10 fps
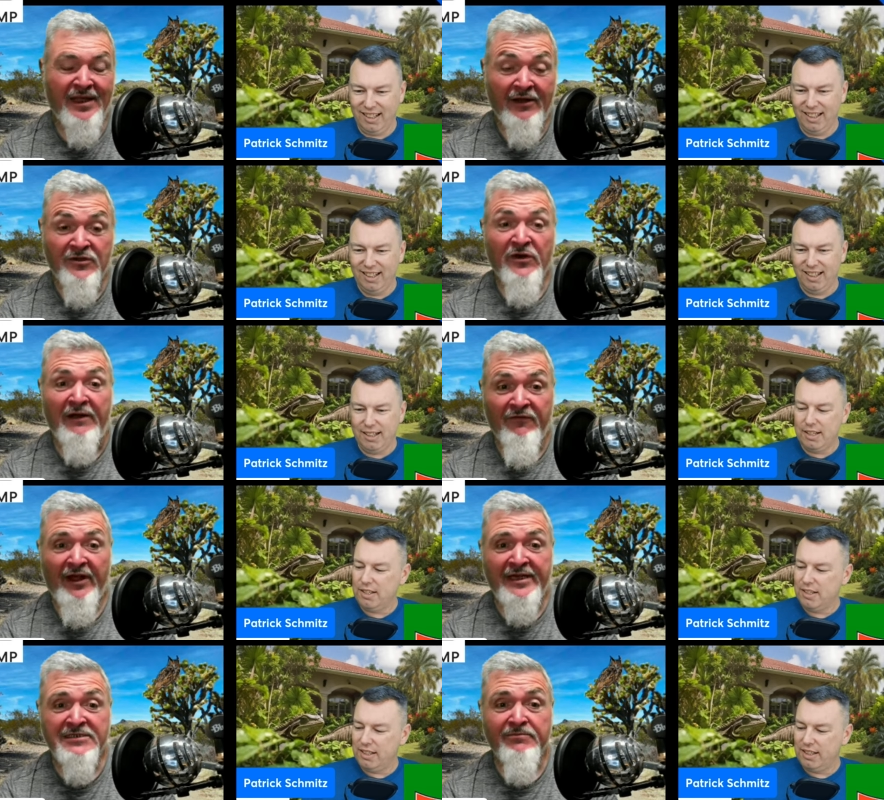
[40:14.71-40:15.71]
Speaker 1: That's right.
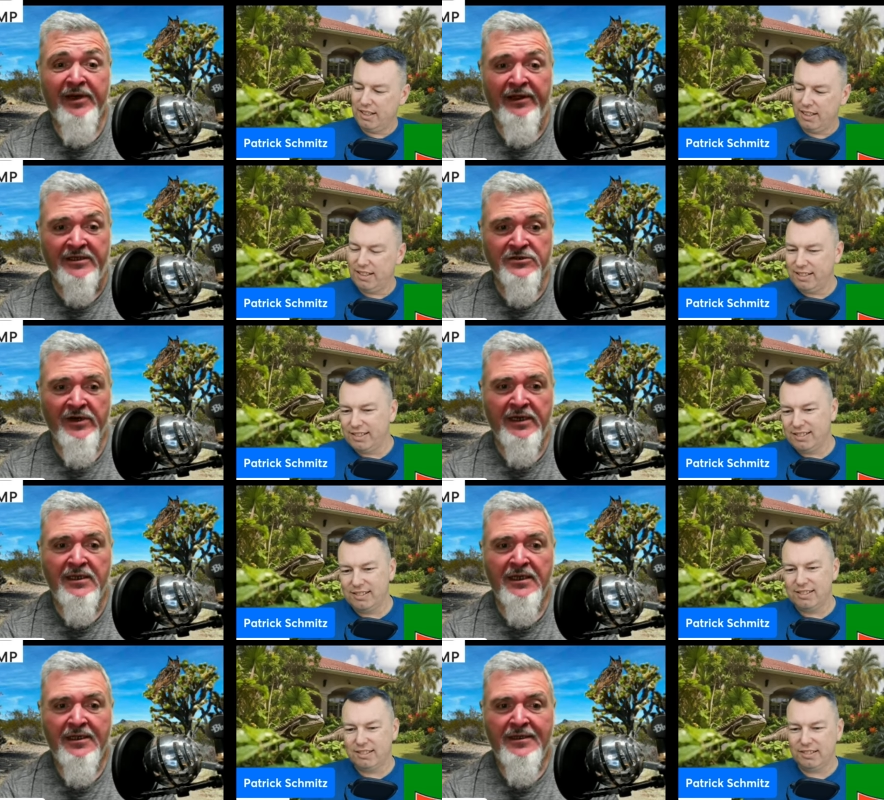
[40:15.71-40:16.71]
Fly some pellets,
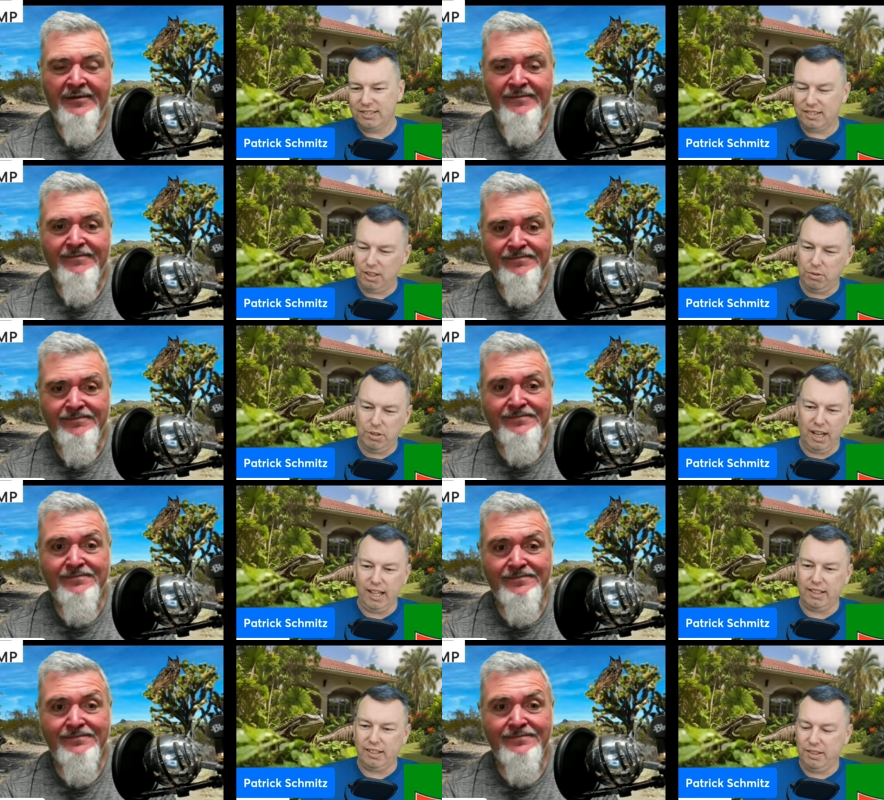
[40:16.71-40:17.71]
right?
Speaker 2: You
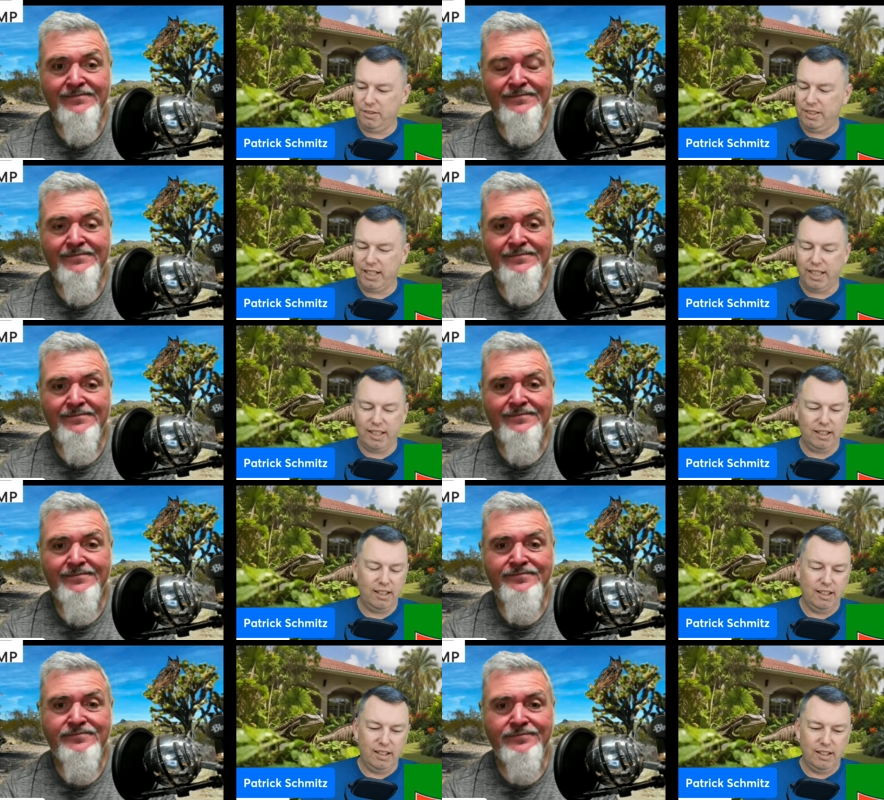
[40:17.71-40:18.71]
got it. You got it.
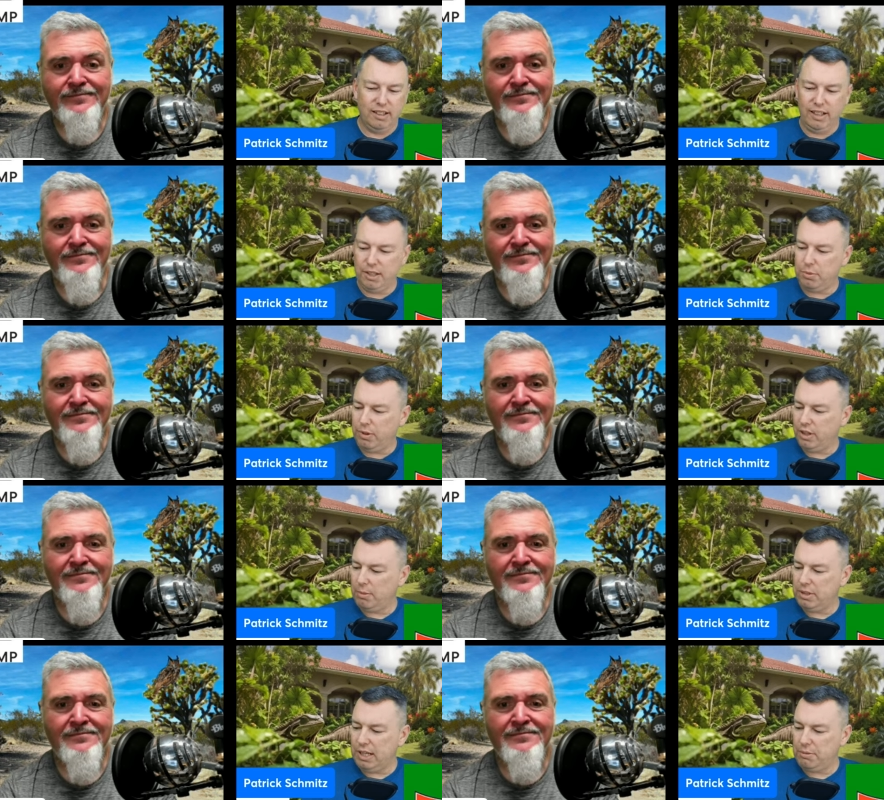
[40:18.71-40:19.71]
That's what it
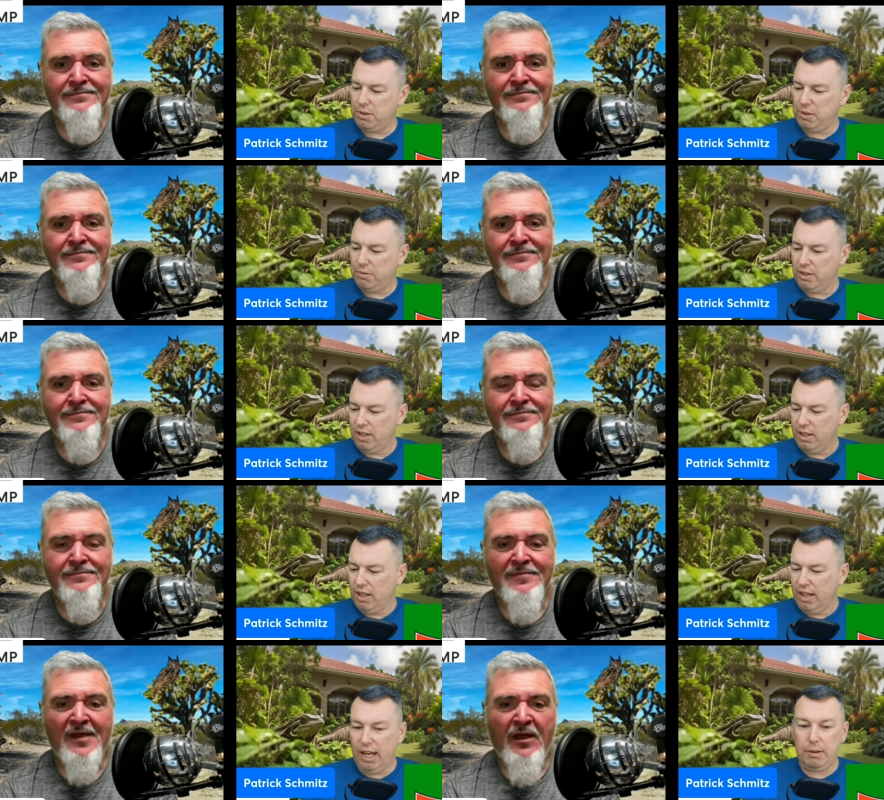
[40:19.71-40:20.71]
comes down to.
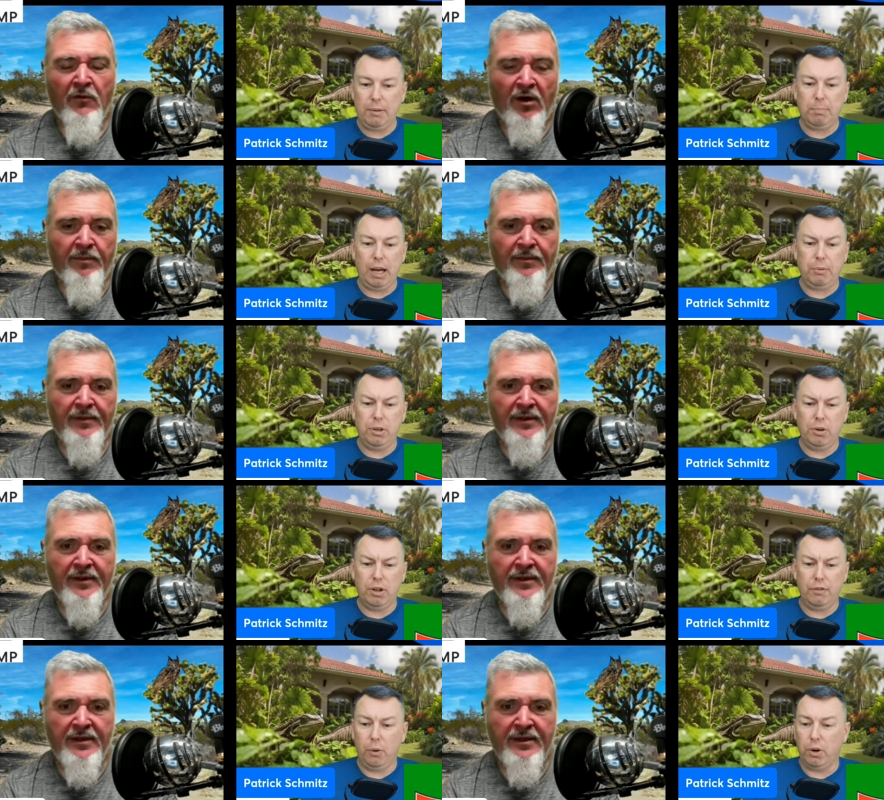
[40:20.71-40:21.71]
And and well, buy what you
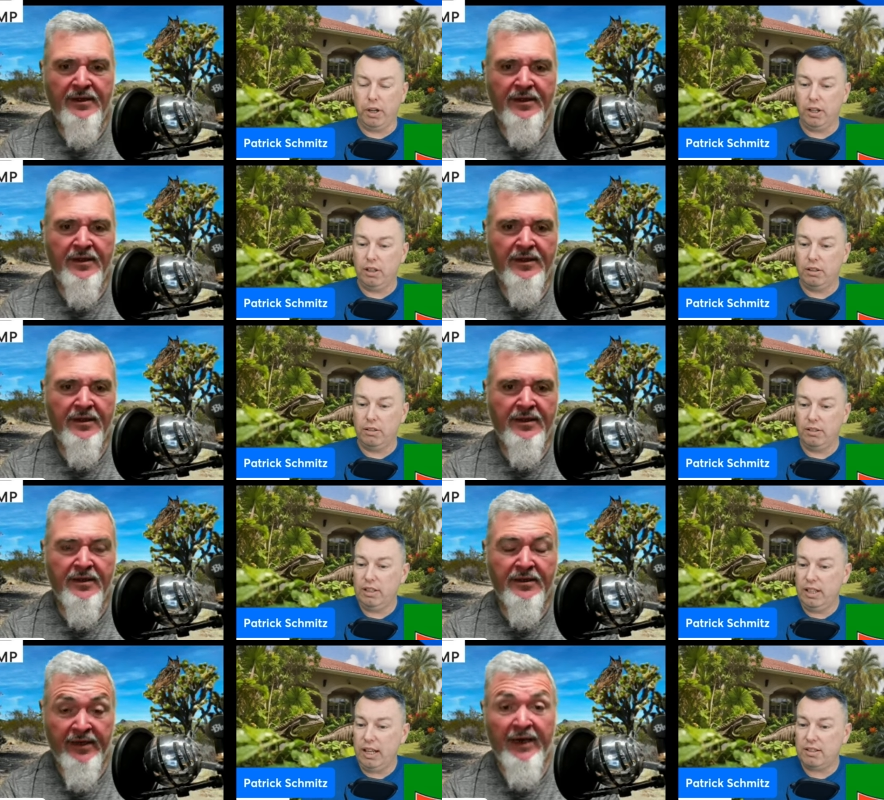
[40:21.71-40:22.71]
can afford.
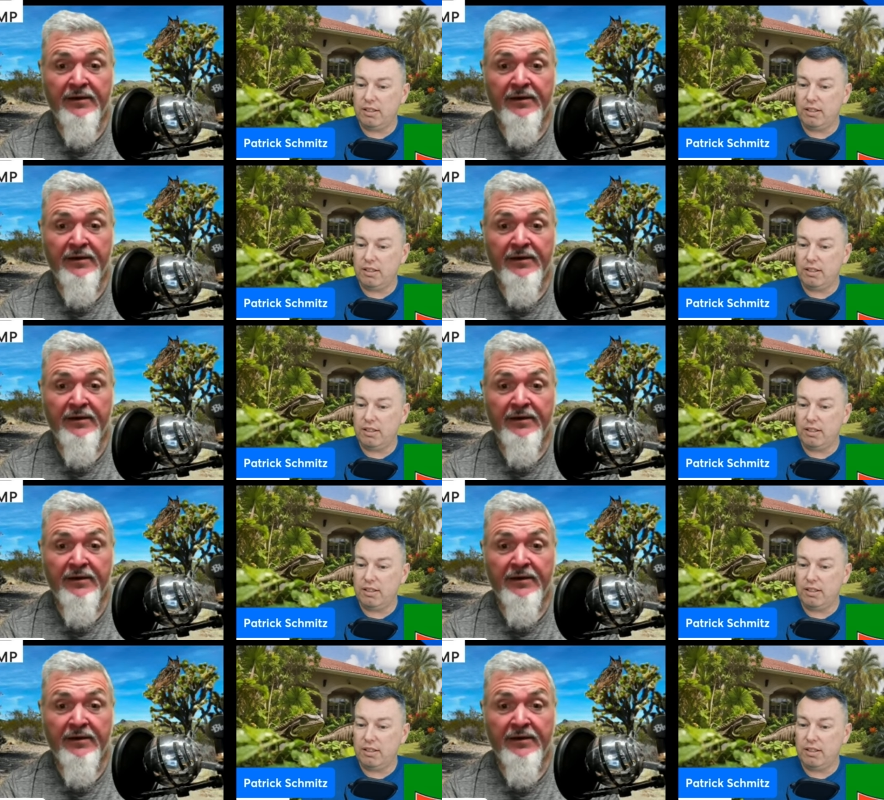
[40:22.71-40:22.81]
That yeah,